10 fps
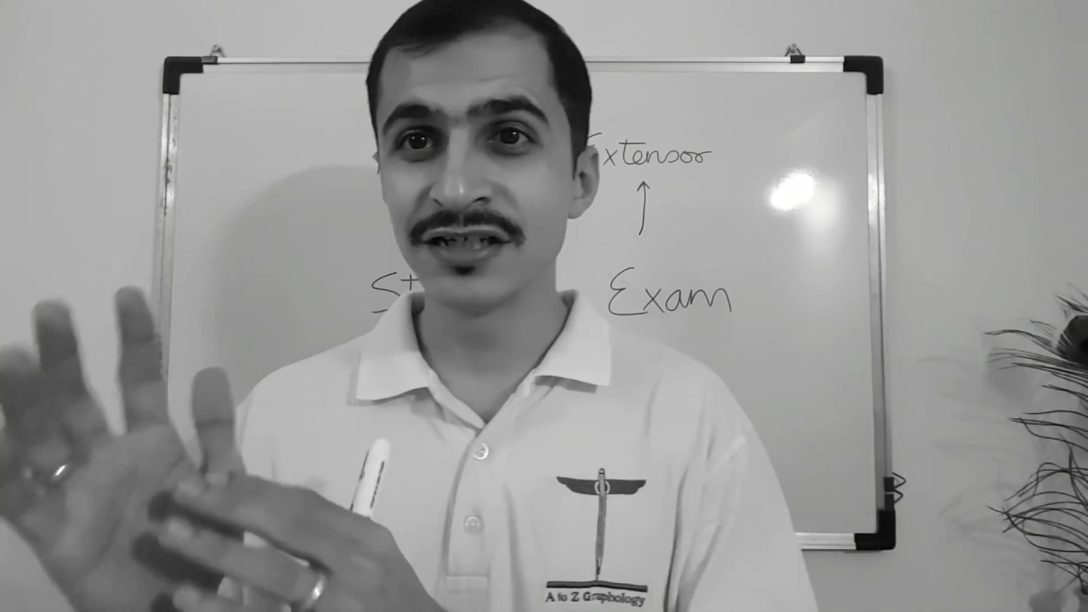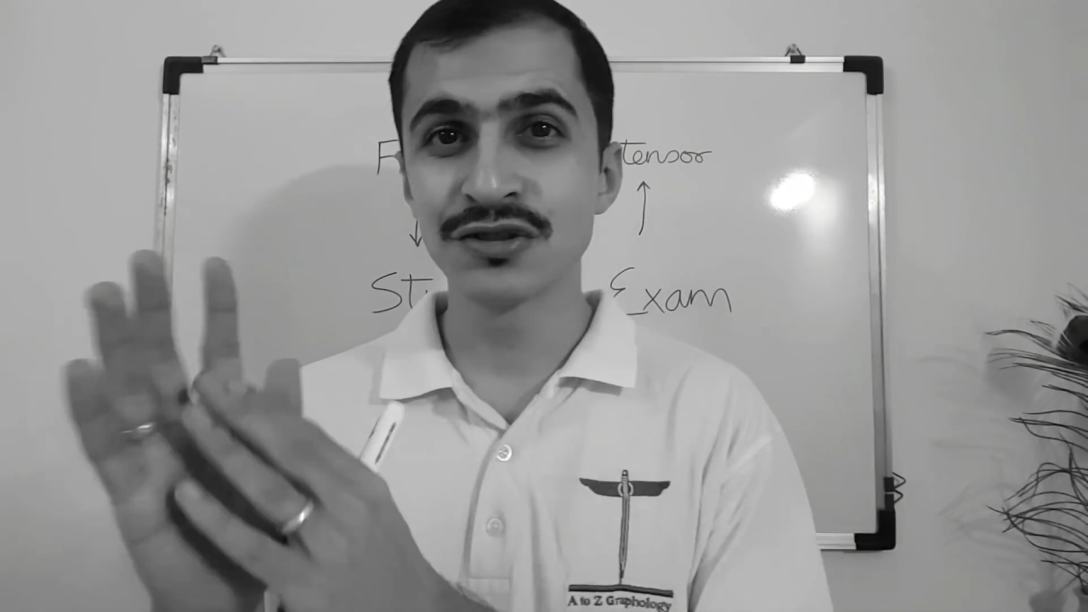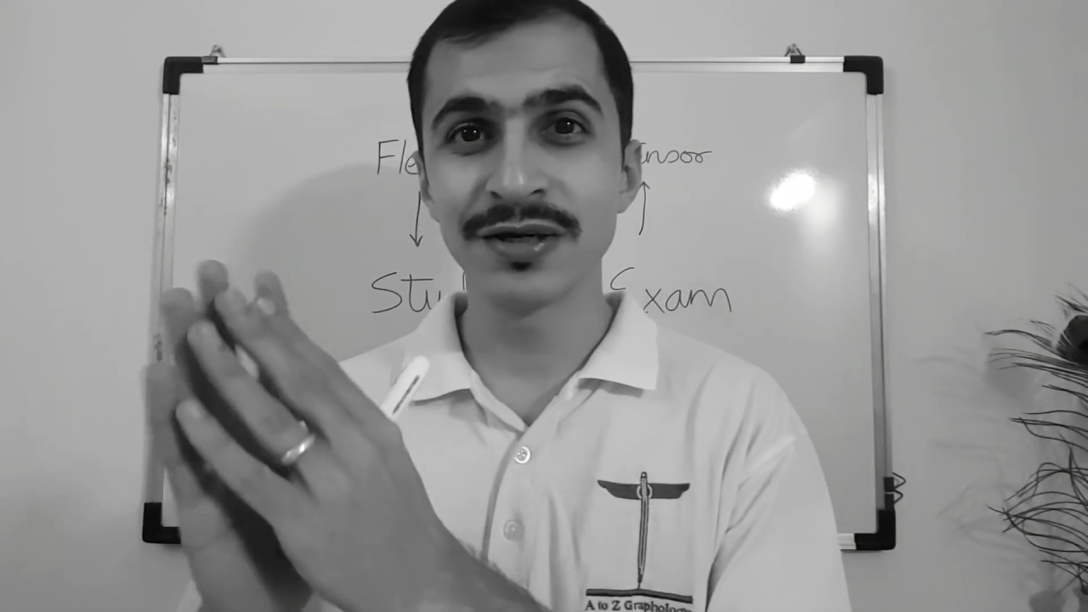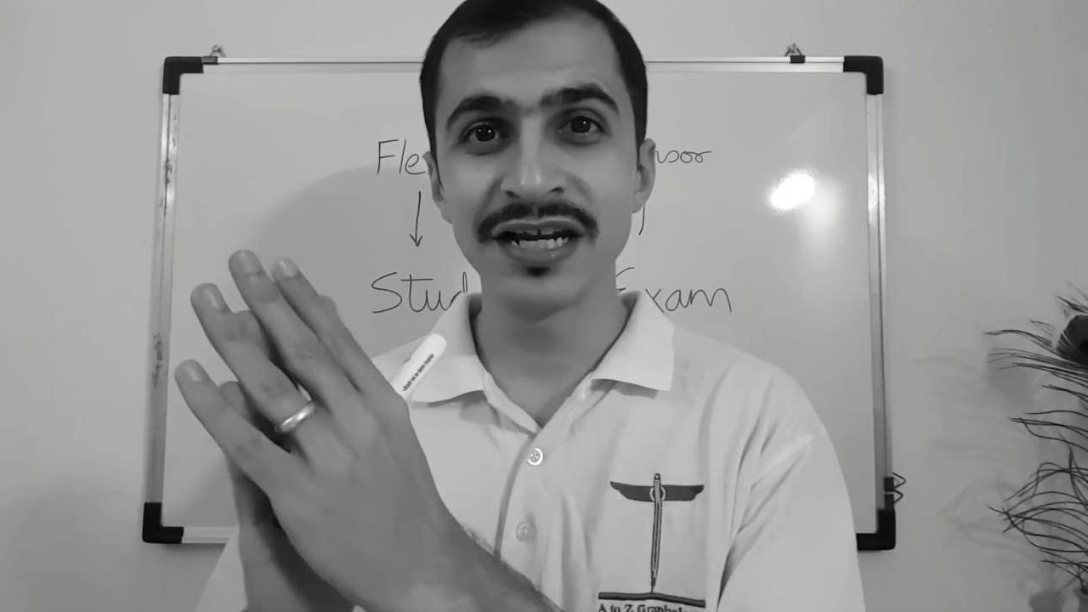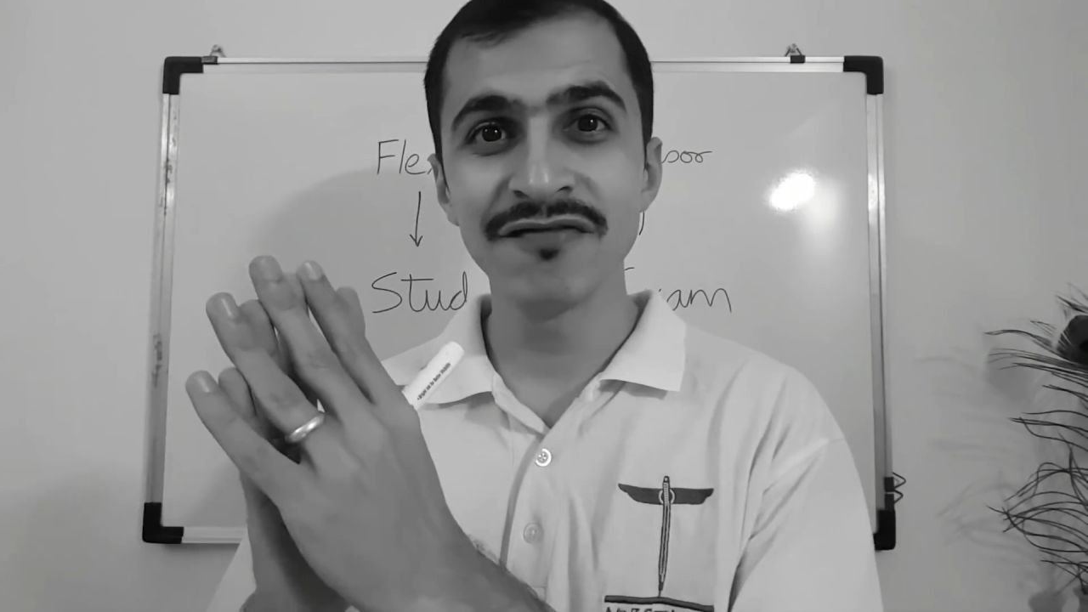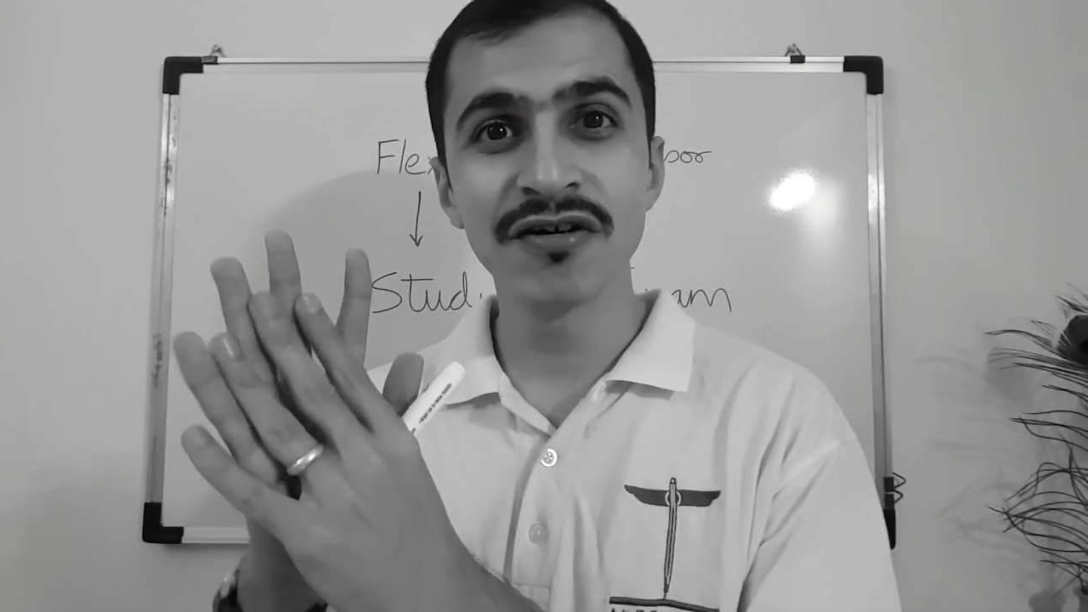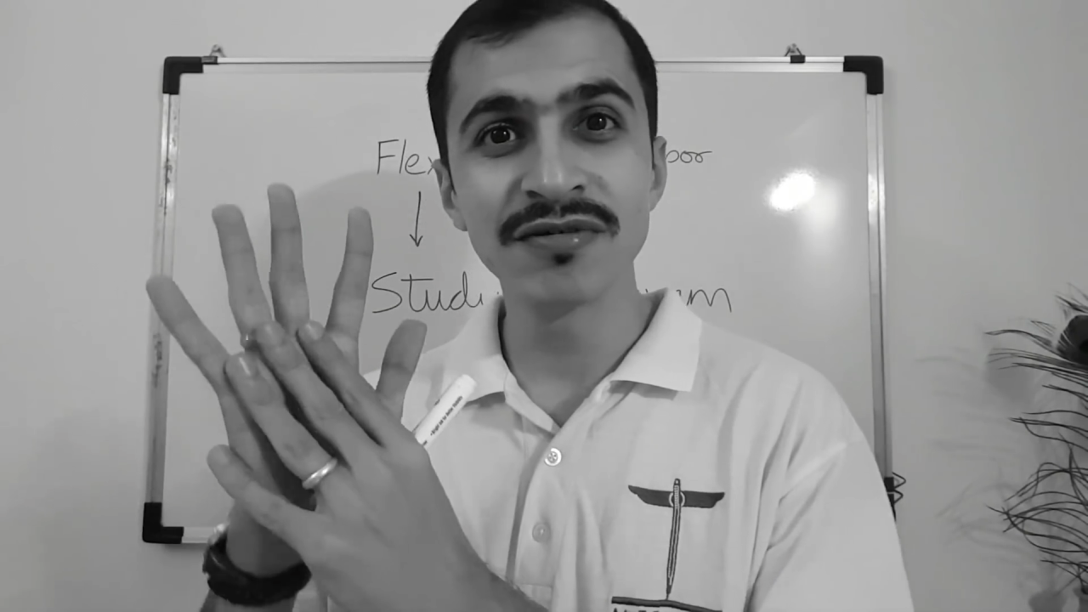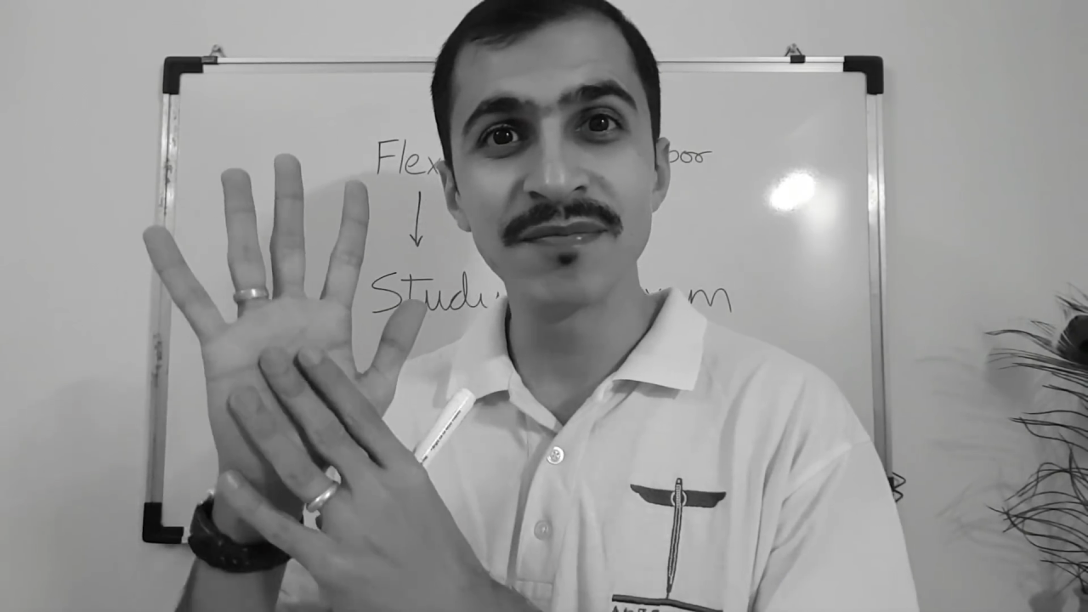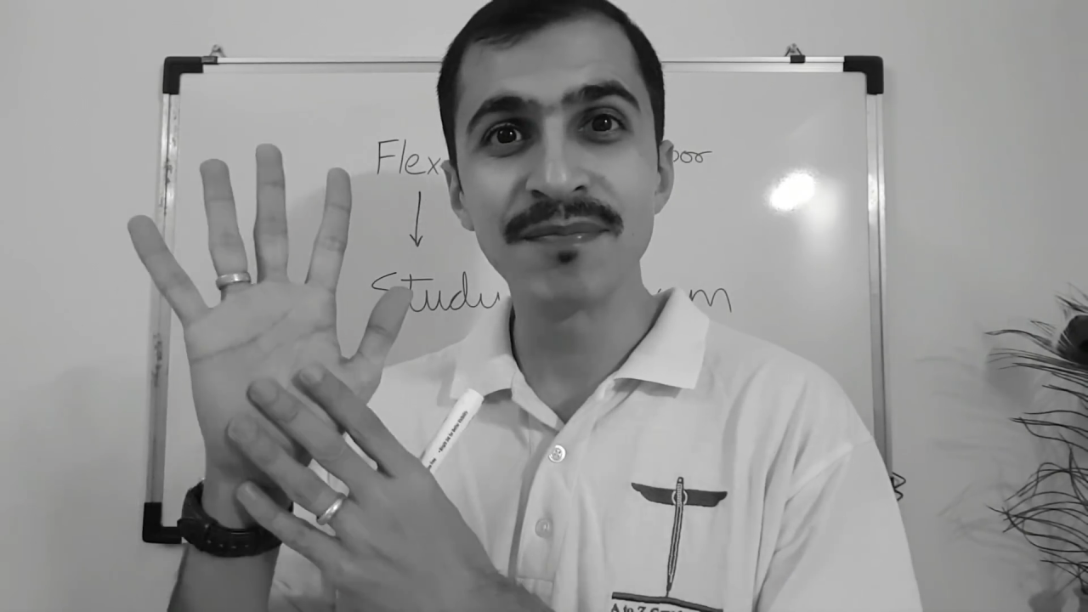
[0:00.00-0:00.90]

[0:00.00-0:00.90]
sweating from the